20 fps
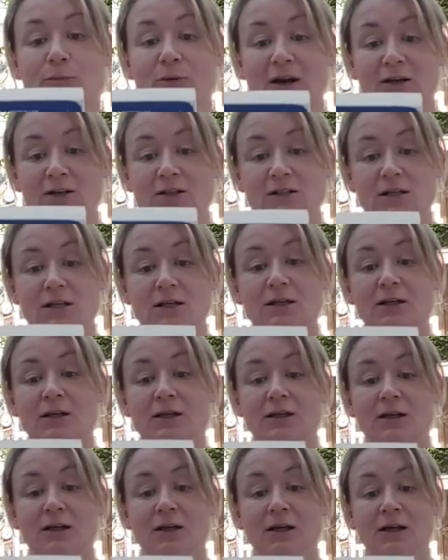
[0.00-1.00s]

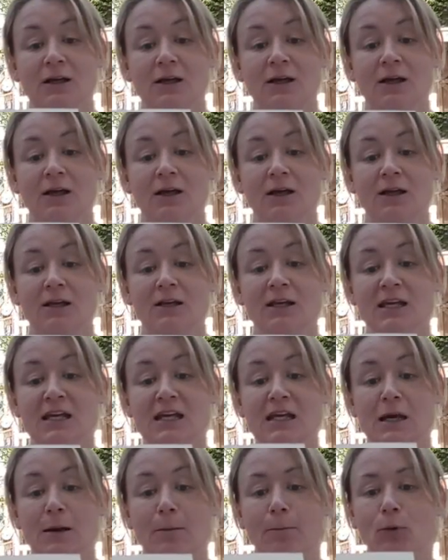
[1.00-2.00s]
Brandon,
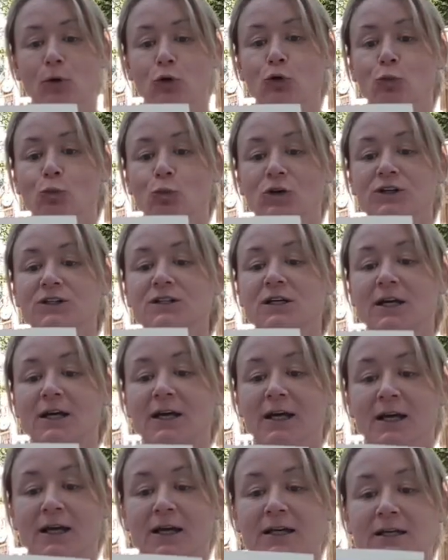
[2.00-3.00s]
nee Bloomwood,
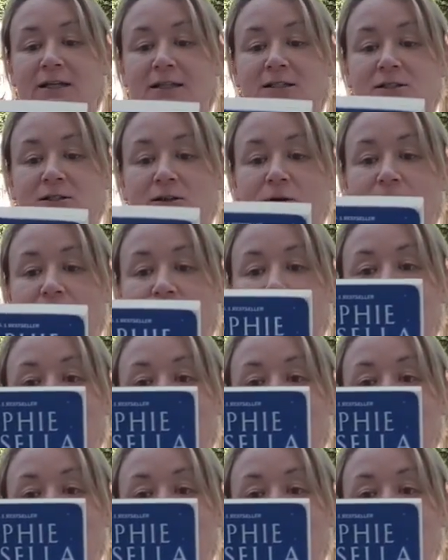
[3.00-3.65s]
is on a